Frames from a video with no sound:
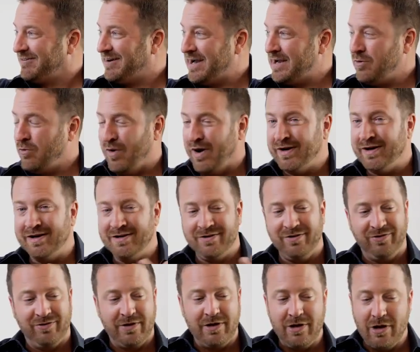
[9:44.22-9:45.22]
Right? Why not
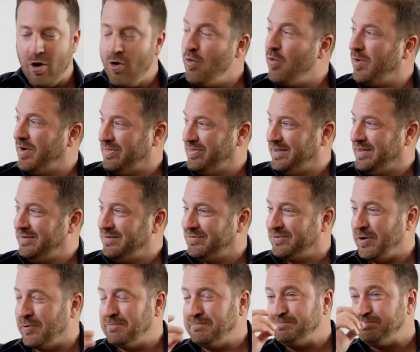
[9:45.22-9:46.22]
just go with it?
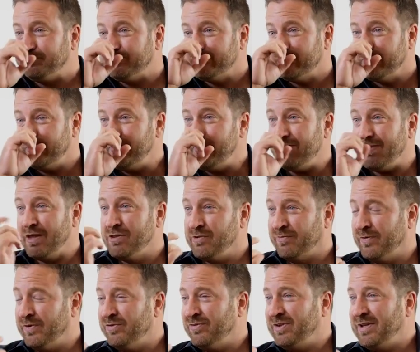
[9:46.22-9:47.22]
So the
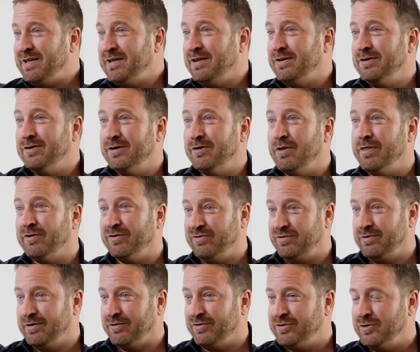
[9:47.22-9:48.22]
first thing you do,
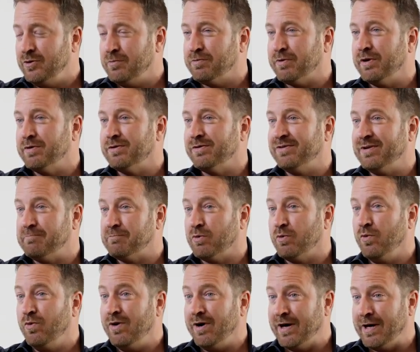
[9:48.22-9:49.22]
there's 2 approaches. Number
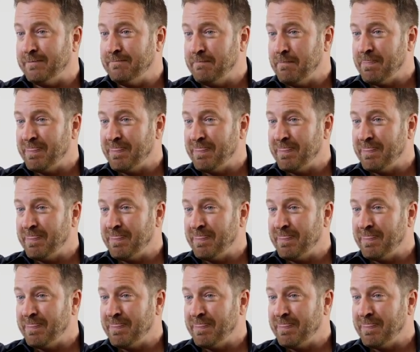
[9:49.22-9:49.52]
one